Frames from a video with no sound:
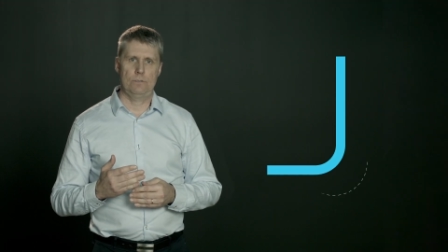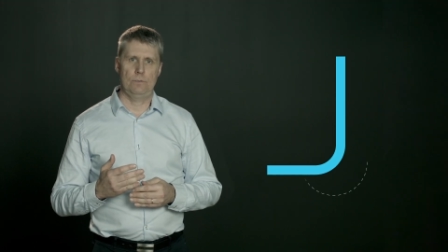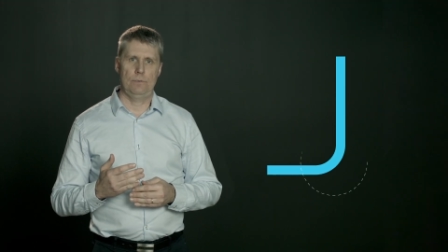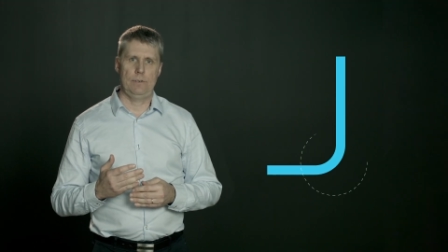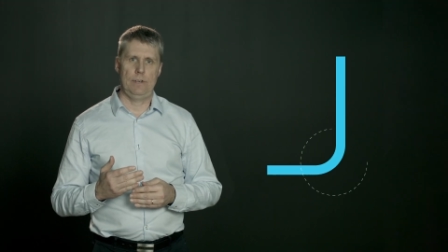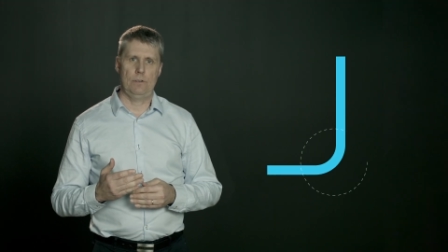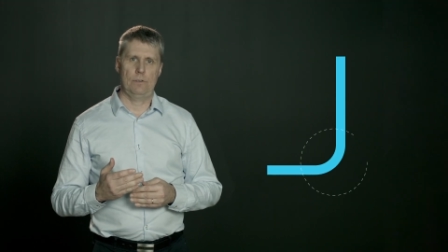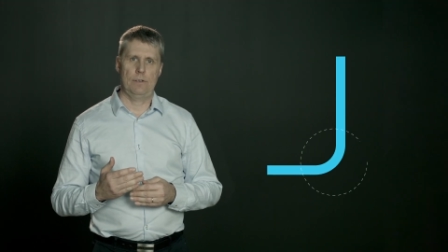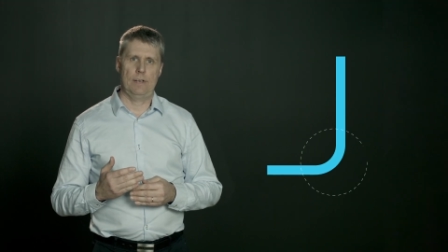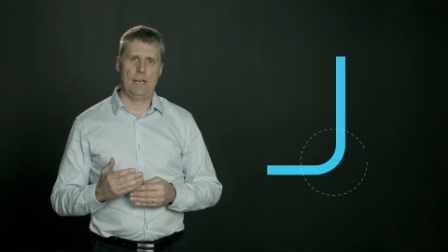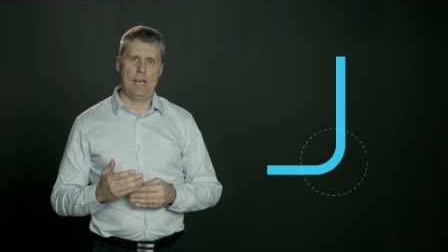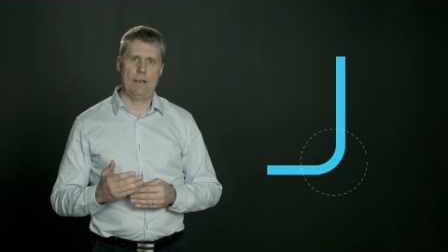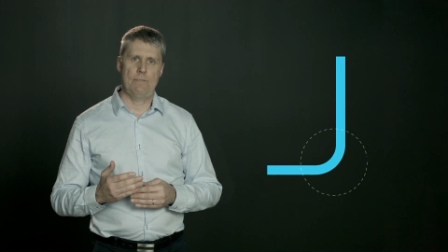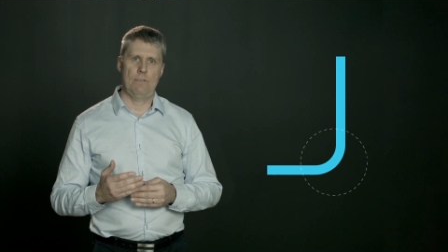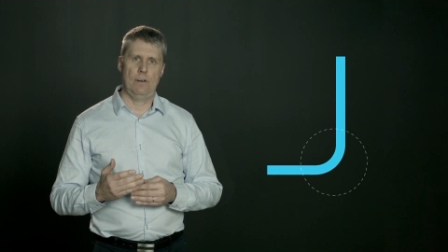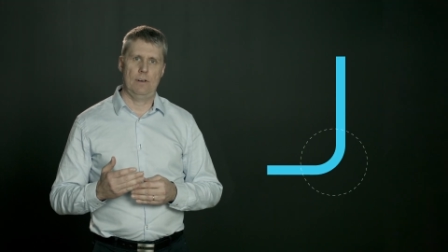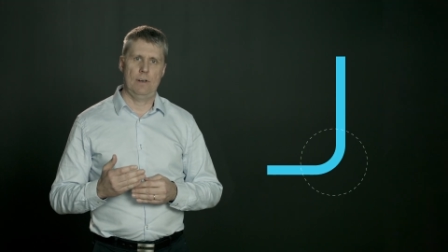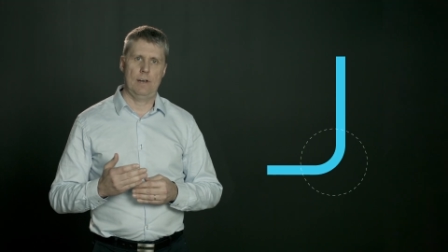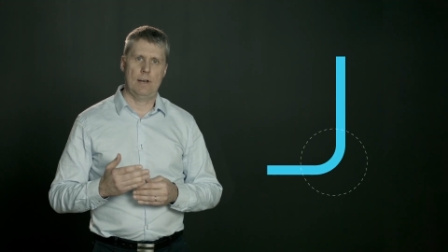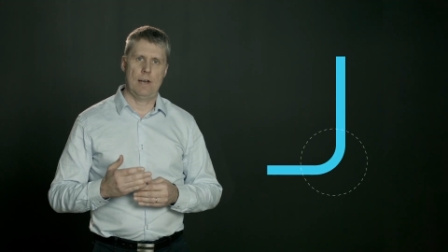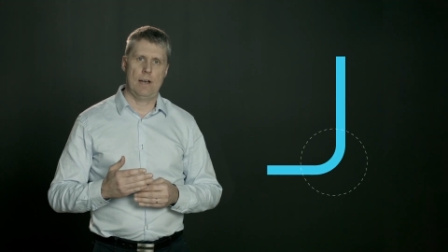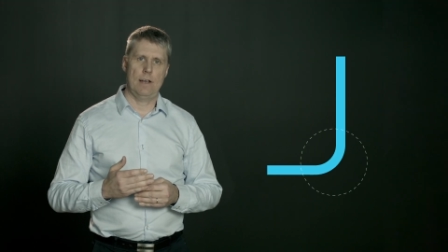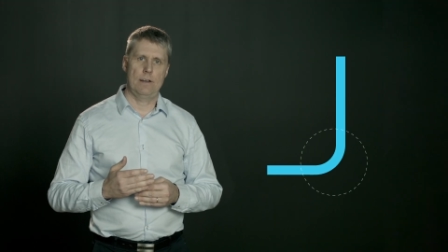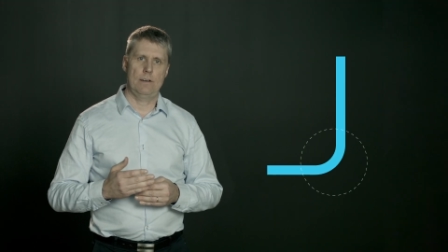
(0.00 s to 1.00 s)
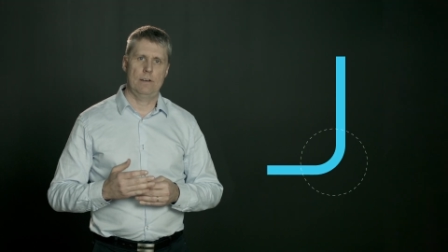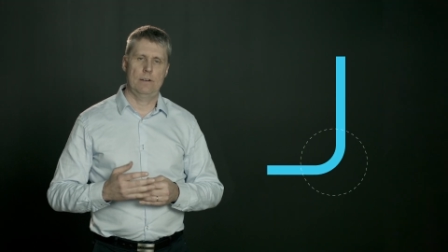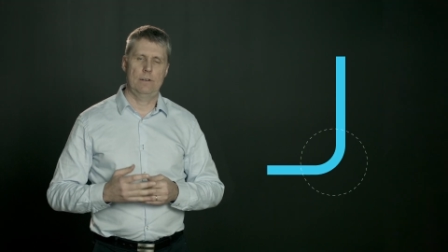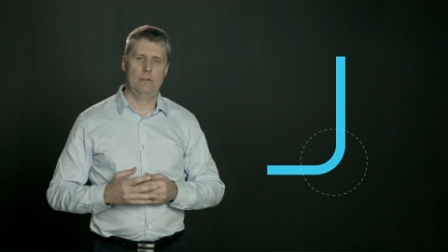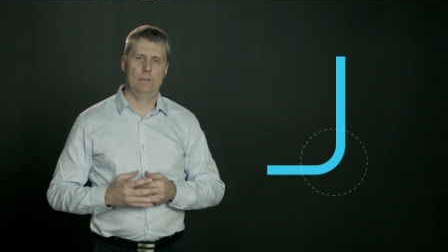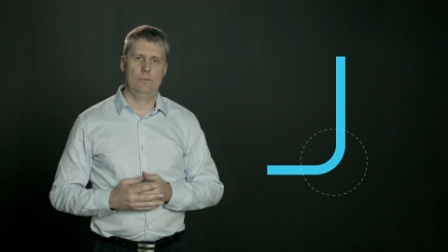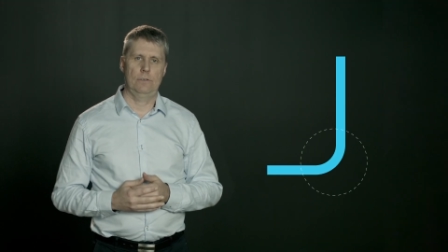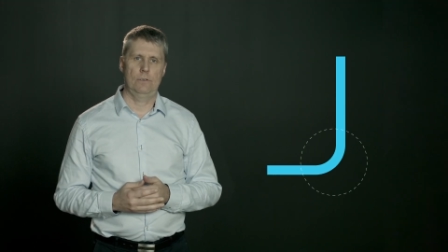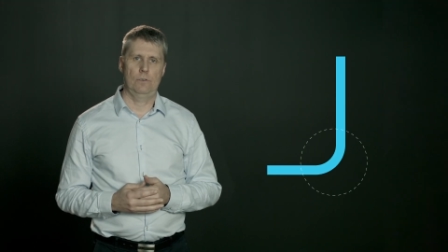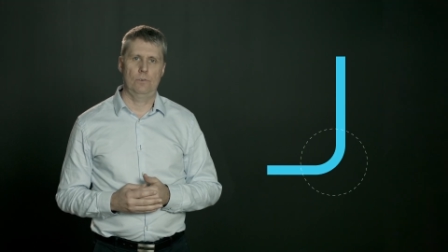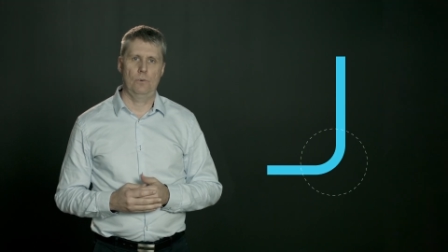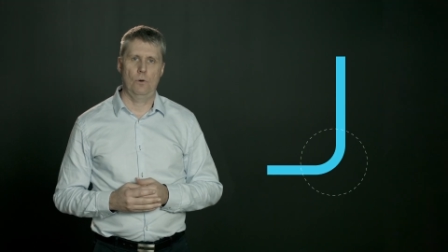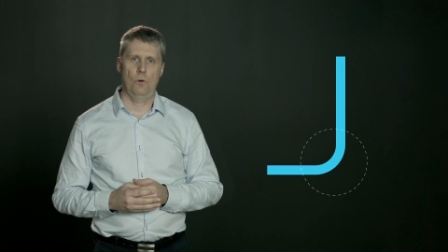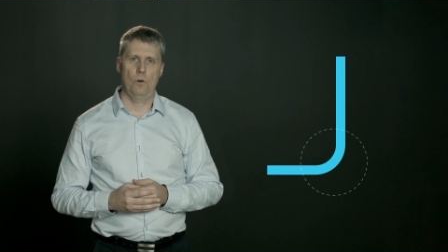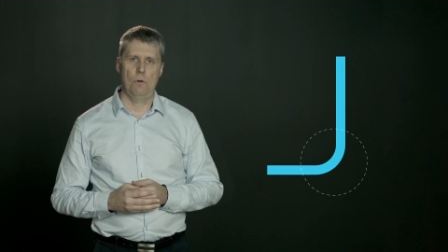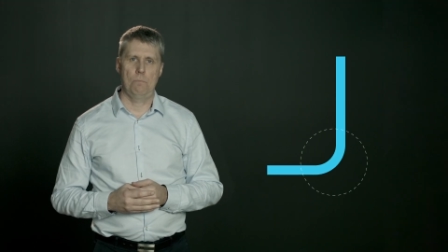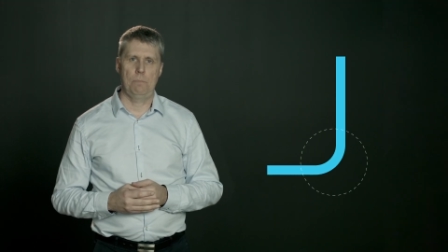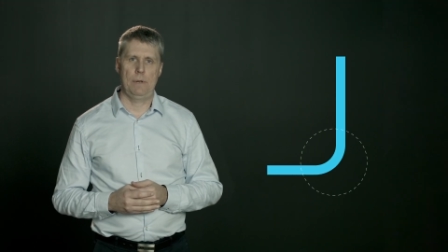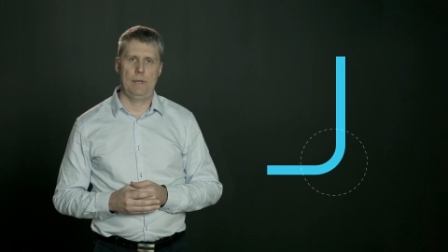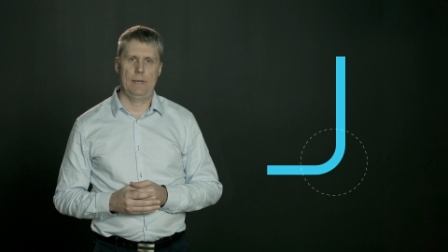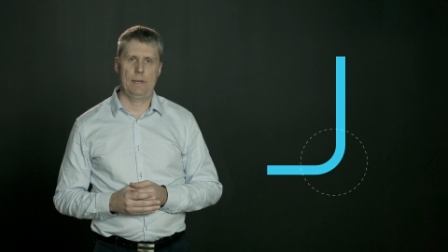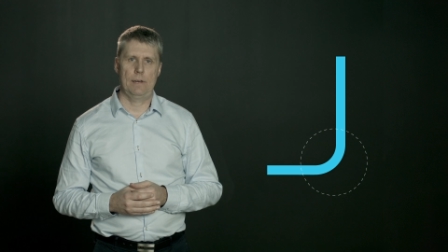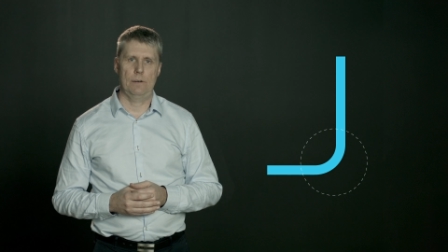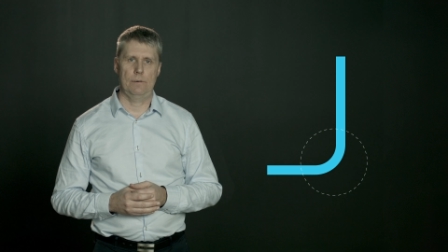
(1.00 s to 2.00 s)
you need to have a higher or a
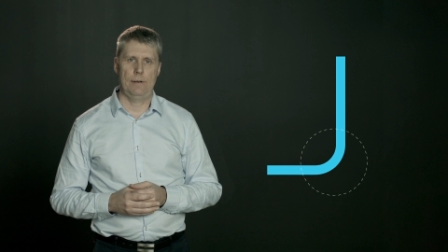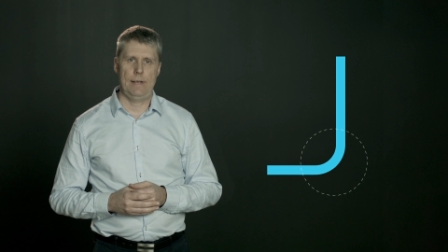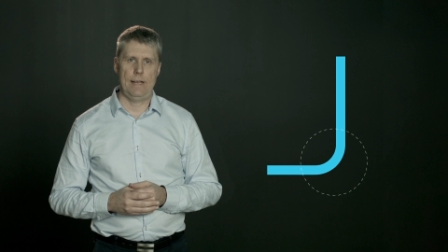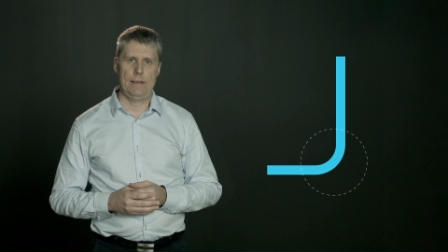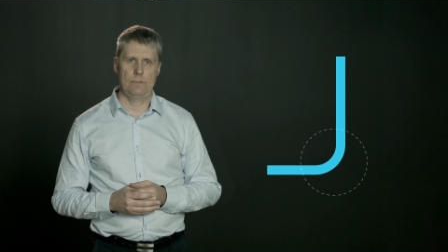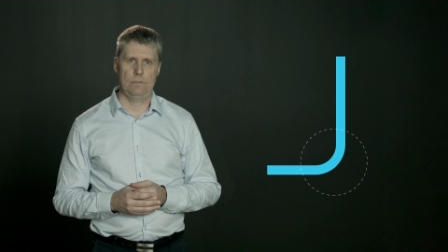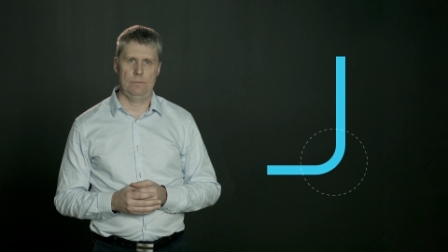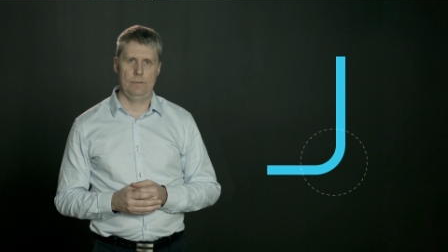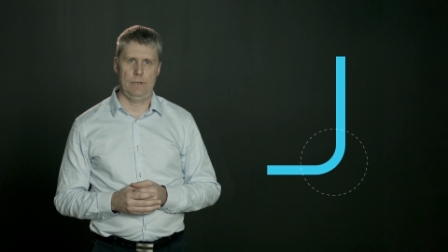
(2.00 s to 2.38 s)
bigger edge